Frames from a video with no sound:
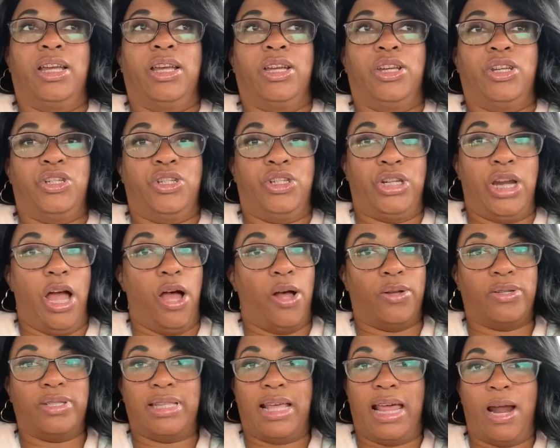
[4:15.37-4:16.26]

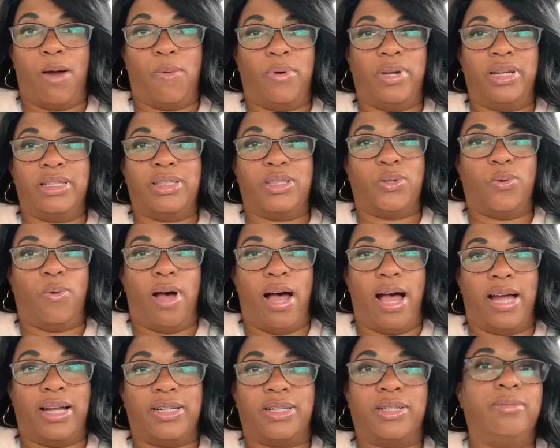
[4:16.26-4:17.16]
shows that I wanted to
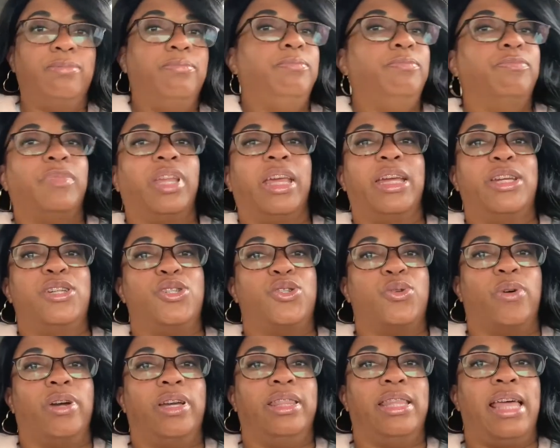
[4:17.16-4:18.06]
watch,
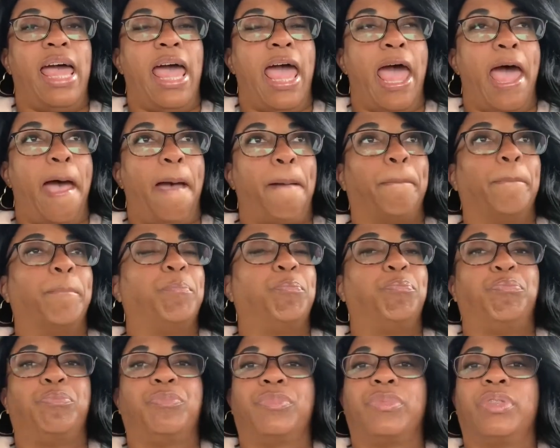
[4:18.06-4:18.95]
enjoying the app,
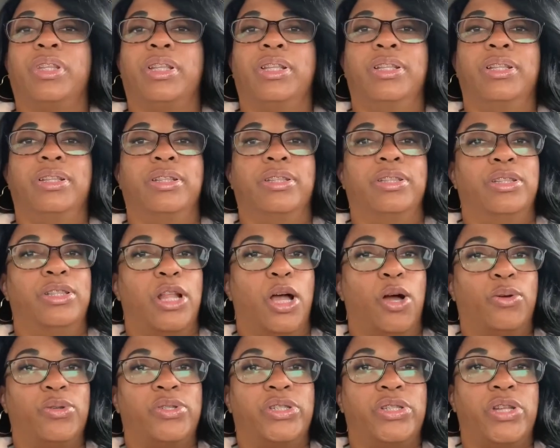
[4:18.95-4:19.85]

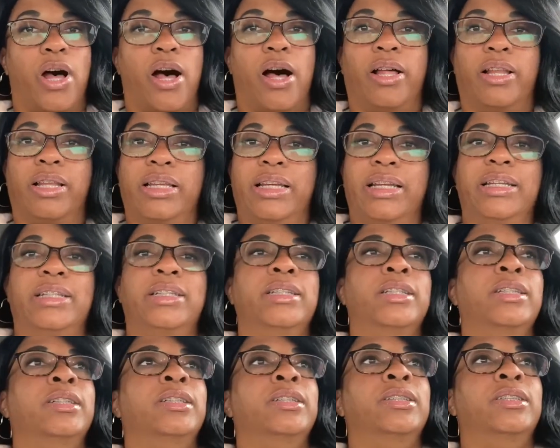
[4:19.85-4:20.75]
no
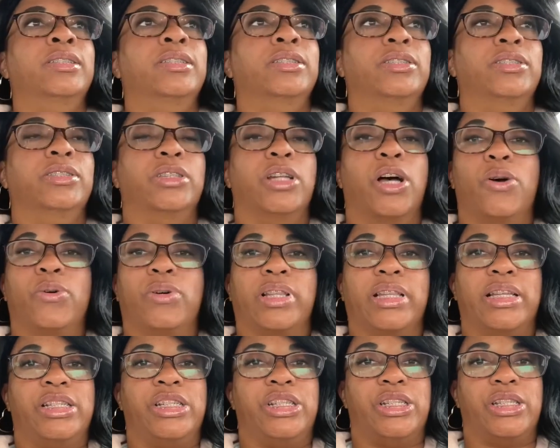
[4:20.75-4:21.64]
stalling, no
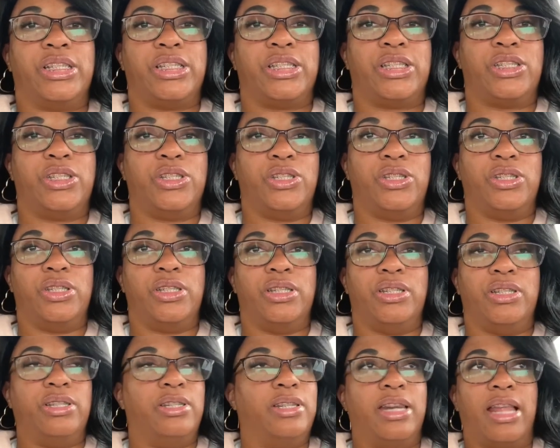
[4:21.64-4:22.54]
glitches,
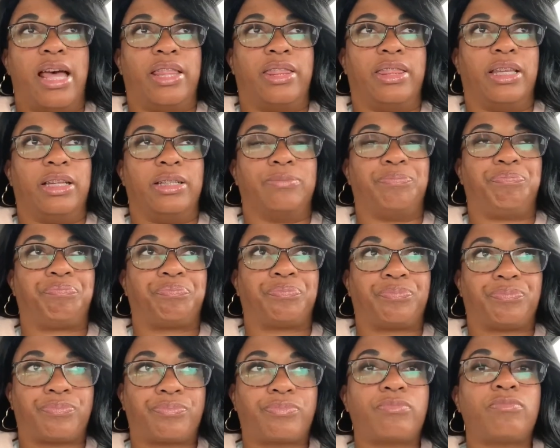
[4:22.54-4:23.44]
nothing.
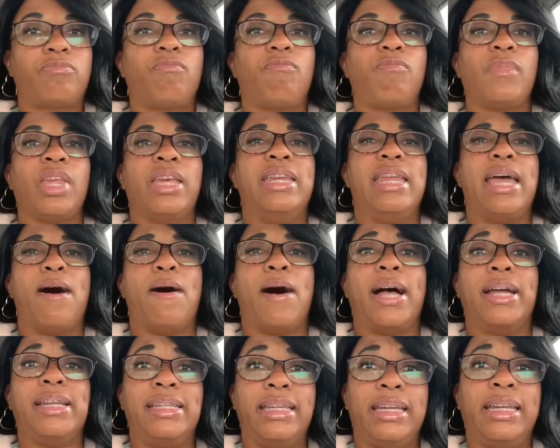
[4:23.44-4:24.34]
Now,
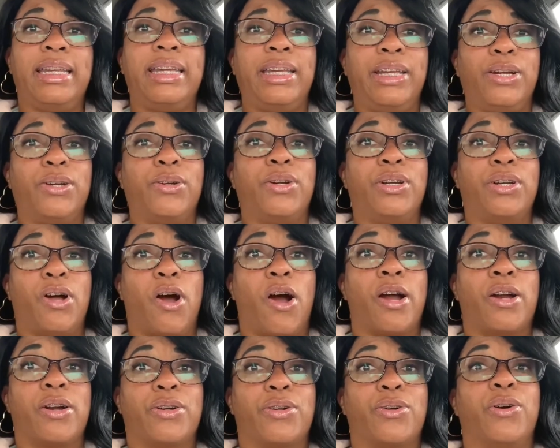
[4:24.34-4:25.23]
I did hear an
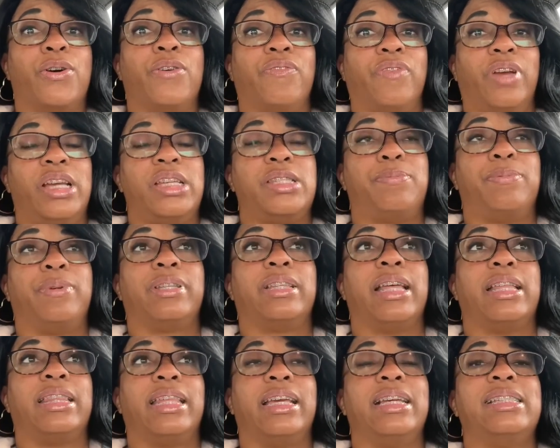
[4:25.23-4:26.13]
article on Facebook
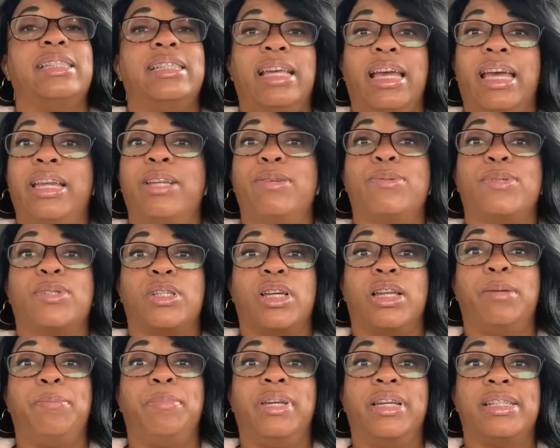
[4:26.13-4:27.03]
that they said it was going
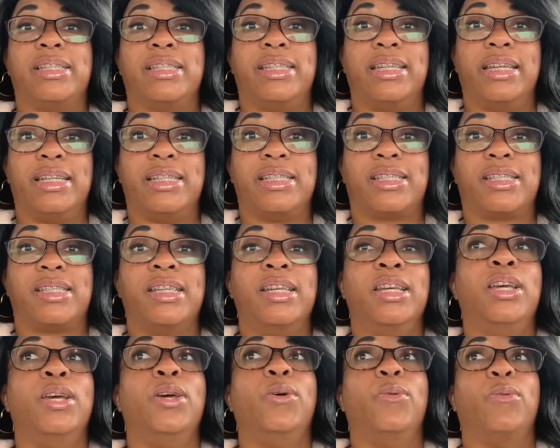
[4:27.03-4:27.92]
to be intense
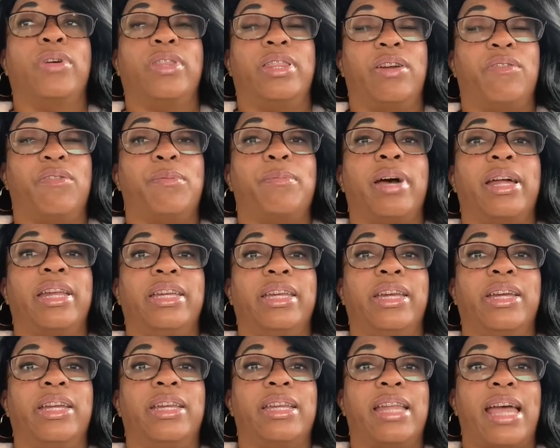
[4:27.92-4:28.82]
with everybody
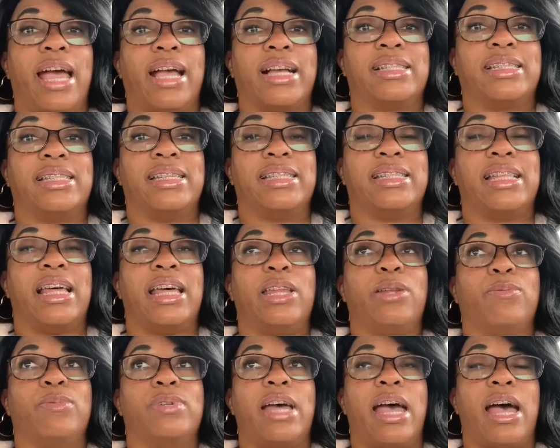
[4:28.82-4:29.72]
getting access, that
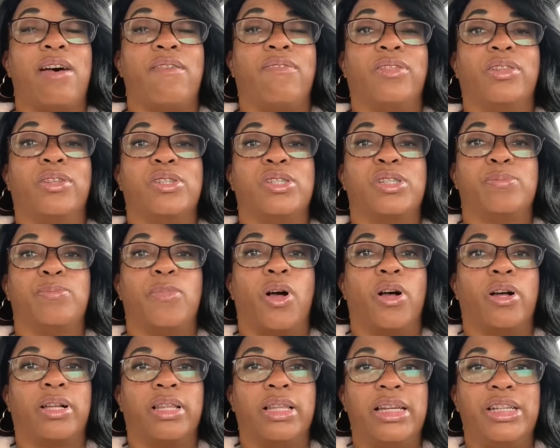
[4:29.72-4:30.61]
it would have little
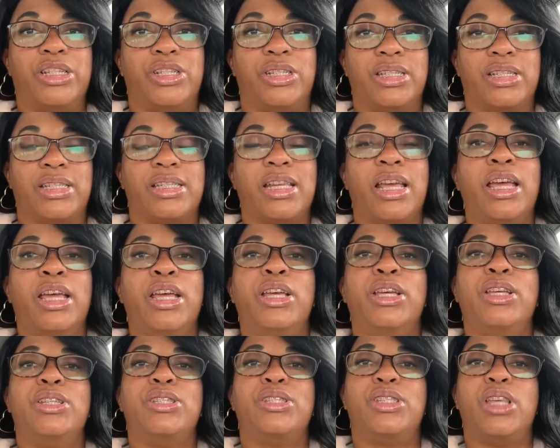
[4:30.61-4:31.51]
small glitches.
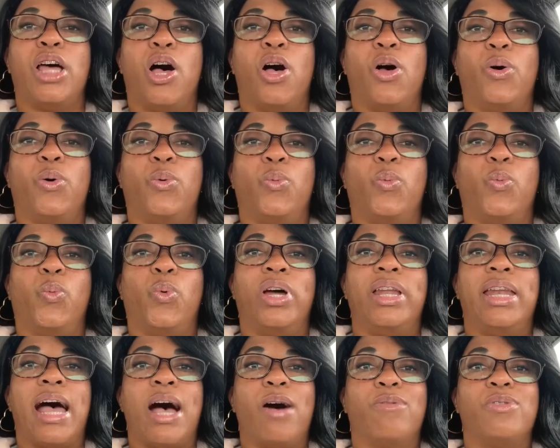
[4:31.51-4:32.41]
So,
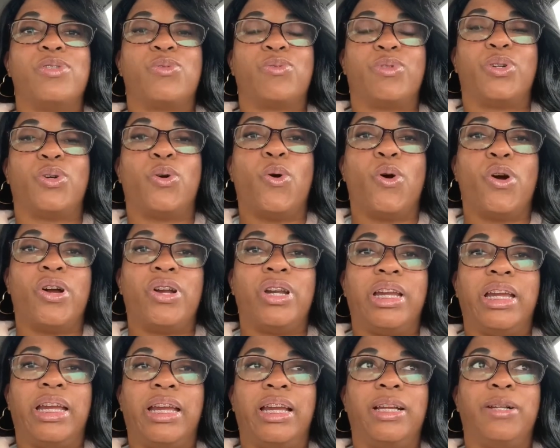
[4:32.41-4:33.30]
when I was
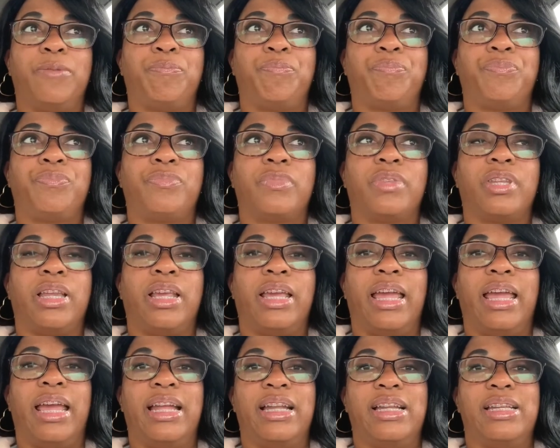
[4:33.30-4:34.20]
recording
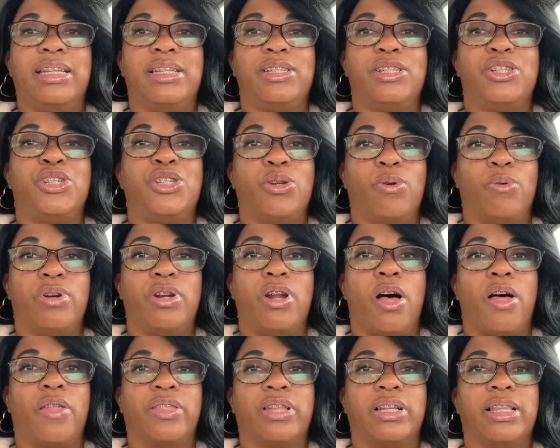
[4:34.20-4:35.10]
and showing
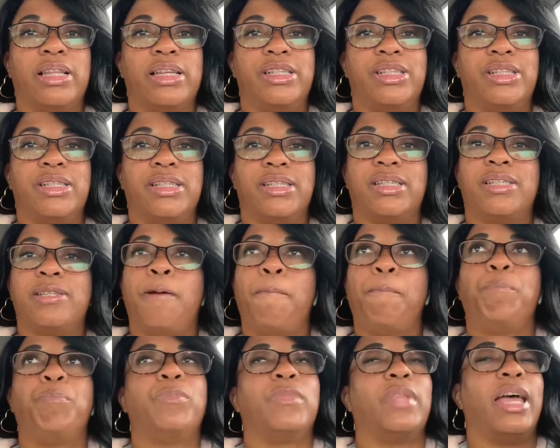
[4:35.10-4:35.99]
all the glitches,
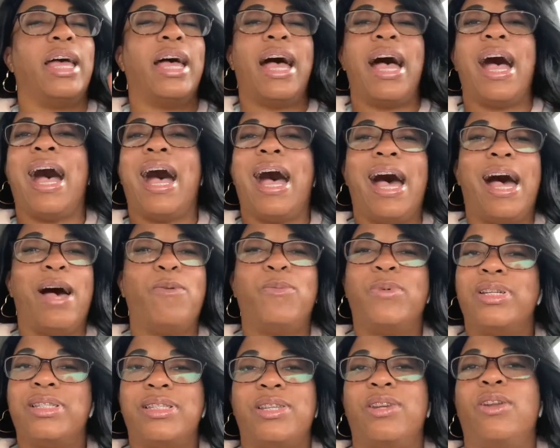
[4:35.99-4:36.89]
I
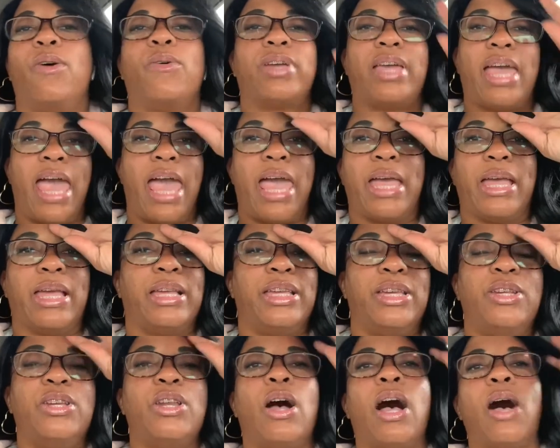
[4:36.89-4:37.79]
wasn't okay.
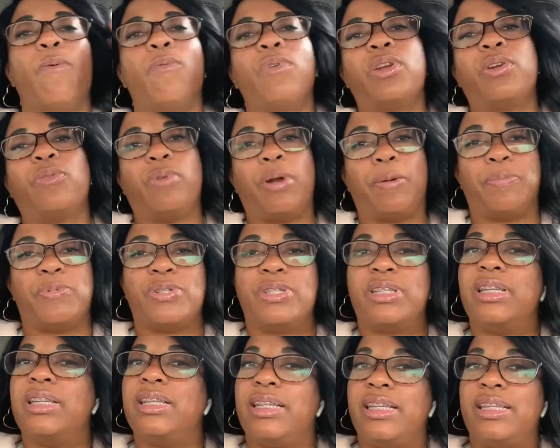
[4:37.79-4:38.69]
You know, I want to
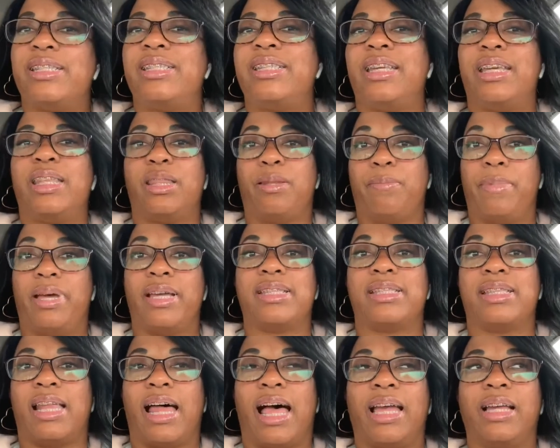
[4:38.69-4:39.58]
represent Disney in the
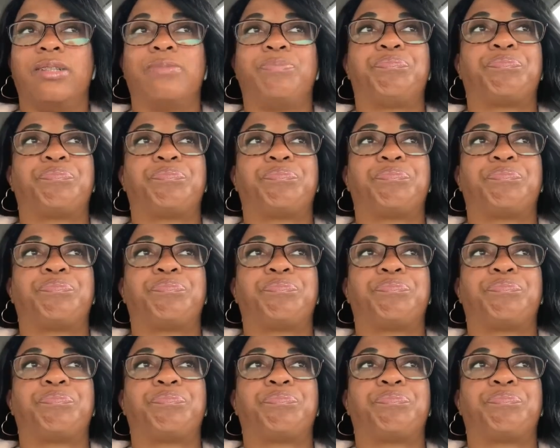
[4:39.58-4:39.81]
best light.